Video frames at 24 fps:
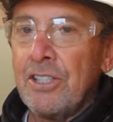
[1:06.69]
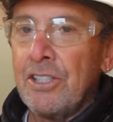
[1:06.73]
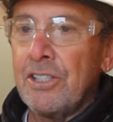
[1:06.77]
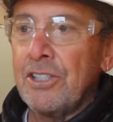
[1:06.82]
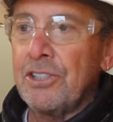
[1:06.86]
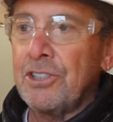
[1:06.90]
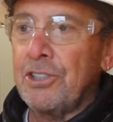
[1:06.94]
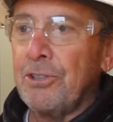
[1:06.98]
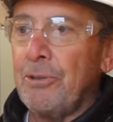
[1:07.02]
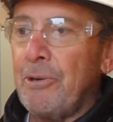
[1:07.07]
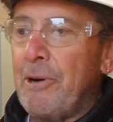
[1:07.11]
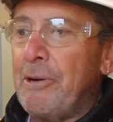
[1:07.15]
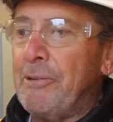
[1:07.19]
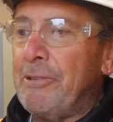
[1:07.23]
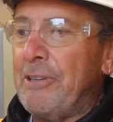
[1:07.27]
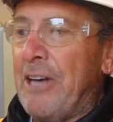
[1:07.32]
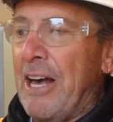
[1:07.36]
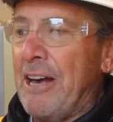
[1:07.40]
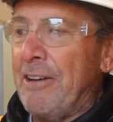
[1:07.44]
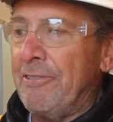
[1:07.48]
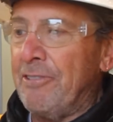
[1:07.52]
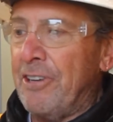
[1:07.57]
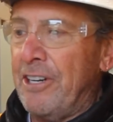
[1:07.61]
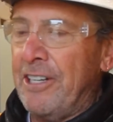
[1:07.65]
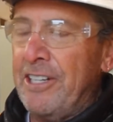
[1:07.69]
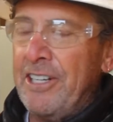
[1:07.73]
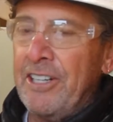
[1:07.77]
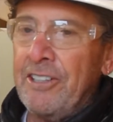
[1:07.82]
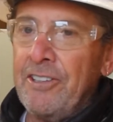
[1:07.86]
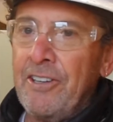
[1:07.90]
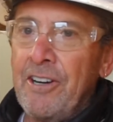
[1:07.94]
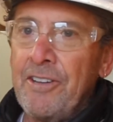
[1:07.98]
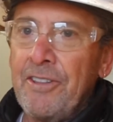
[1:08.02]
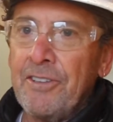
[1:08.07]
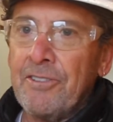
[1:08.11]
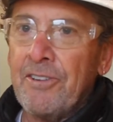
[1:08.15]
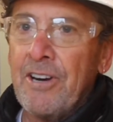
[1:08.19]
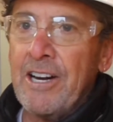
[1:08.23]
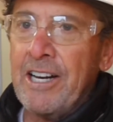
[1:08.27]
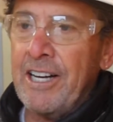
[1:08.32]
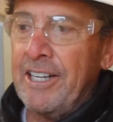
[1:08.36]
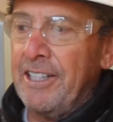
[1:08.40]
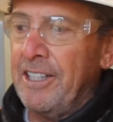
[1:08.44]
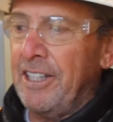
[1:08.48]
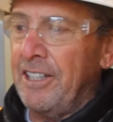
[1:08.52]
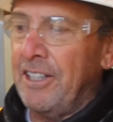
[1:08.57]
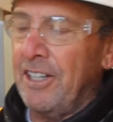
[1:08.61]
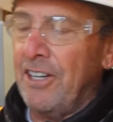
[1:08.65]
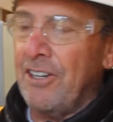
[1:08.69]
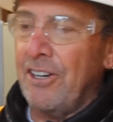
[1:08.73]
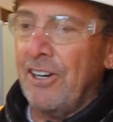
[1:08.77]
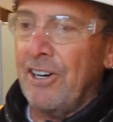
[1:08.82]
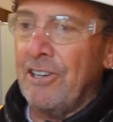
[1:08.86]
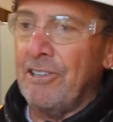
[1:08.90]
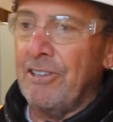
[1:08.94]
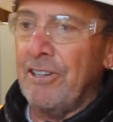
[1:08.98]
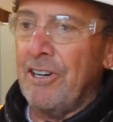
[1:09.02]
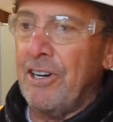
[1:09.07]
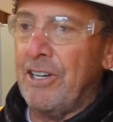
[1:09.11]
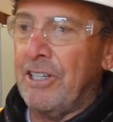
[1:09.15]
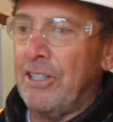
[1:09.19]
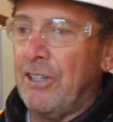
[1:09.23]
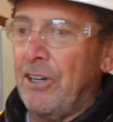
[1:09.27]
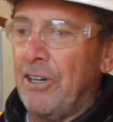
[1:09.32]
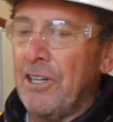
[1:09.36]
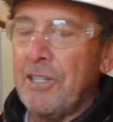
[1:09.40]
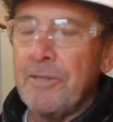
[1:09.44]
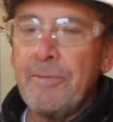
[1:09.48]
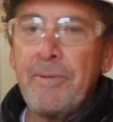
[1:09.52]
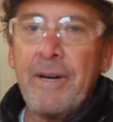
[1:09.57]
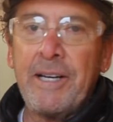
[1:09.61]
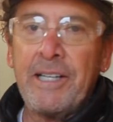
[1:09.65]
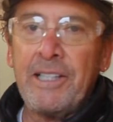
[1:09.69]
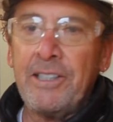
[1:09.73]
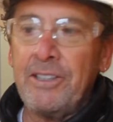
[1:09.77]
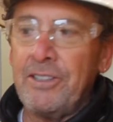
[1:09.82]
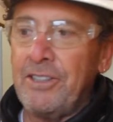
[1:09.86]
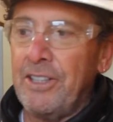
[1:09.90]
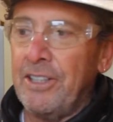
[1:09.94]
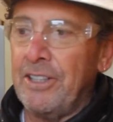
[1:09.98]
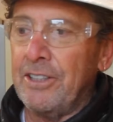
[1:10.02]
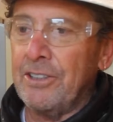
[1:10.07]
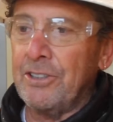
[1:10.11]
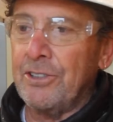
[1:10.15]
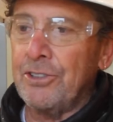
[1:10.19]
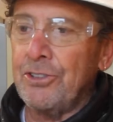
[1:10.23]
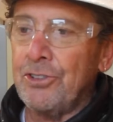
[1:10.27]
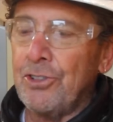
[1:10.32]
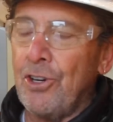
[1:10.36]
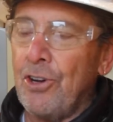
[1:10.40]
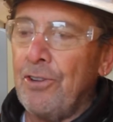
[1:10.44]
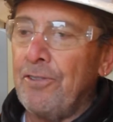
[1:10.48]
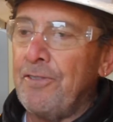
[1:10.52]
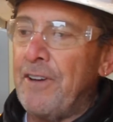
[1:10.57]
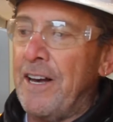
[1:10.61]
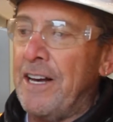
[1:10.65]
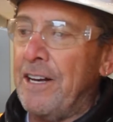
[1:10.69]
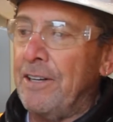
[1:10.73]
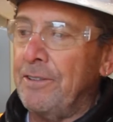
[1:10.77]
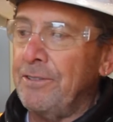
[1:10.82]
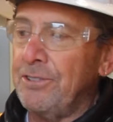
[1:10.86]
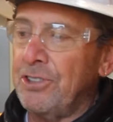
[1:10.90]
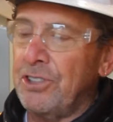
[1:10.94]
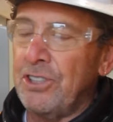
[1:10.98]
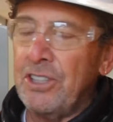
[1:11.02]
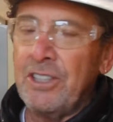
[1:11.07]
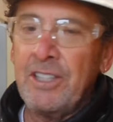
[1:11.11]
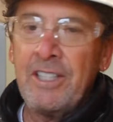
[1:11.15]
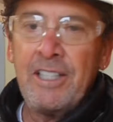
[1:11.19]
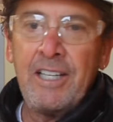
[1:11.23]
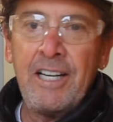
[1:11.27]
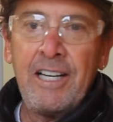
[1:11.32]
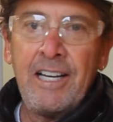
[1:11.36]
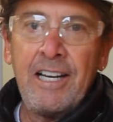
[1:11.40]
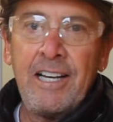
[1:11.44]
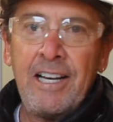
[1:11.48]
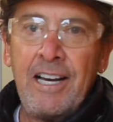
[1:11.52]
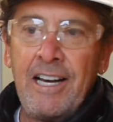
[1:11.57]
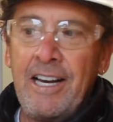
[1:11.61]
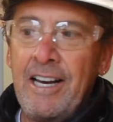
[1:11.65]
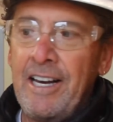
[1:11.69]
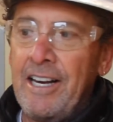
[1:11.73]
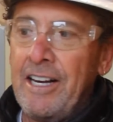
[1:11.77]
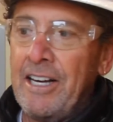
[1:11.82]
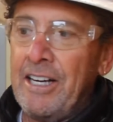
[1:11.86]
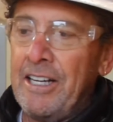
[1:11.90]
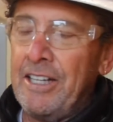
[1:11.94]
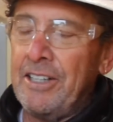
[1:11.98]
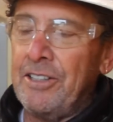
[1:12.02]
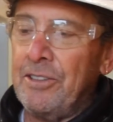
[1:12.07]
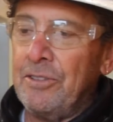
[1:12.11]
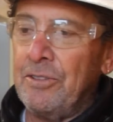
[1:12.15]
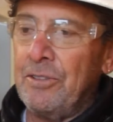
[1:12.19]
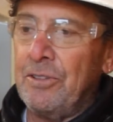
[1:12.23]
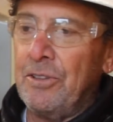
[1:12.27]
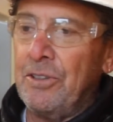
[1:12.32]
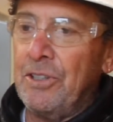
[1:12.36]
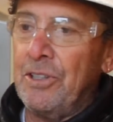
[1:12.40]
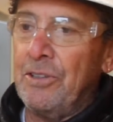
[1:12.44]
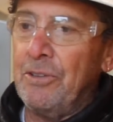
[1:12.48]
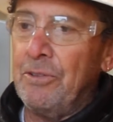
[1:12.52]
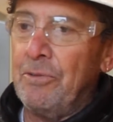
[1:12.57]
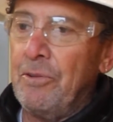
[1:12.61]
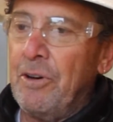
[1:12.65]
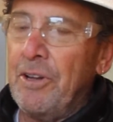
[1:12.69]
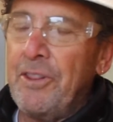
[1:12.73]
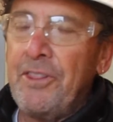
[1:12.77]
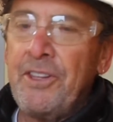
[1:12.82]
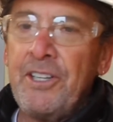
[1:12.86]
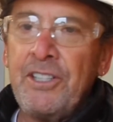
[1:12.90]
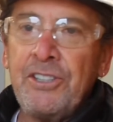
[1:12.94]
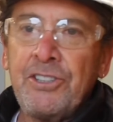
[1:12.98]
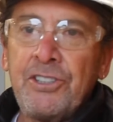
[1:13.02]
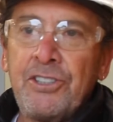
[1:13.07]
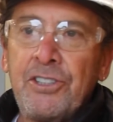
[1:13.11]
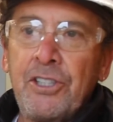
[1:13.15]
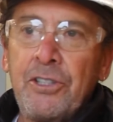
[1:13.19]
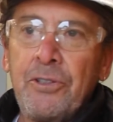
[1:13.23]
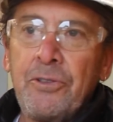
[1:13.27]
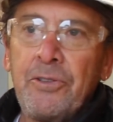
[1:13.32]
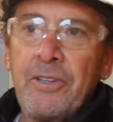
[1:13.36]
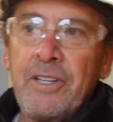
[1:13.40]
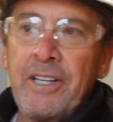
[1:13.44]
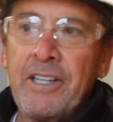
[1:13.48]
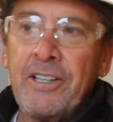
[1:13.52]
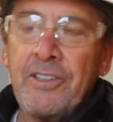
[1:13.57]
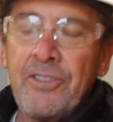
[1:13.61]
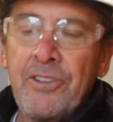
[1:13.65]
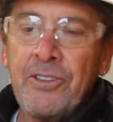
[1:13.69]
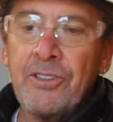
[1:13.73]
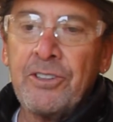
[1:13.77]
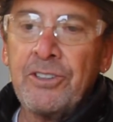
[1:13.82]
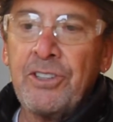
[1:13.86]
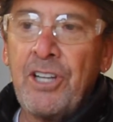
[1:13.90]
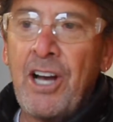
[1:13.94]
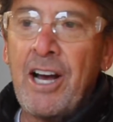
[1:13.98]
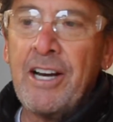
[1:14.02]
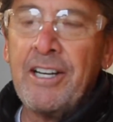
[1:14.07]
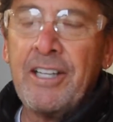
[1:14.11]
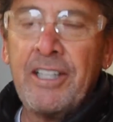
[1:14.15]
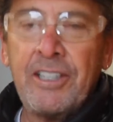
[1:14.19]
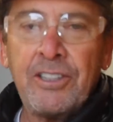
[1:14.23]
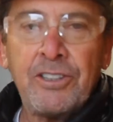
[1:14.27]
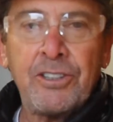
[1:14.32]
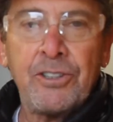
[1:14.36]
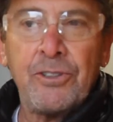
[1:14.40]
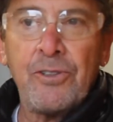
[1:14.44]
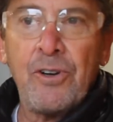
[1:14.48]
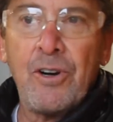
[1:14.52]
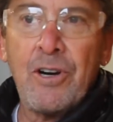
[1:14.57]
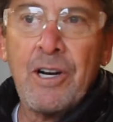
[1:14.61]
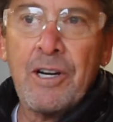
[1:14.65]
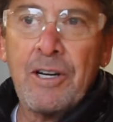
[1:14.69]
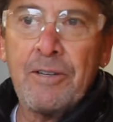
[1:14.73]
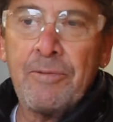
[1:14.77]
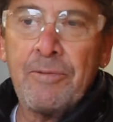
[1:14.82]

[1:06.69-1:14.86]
So what we have right here on the right are our automated control valves. And what these do, they're tied into our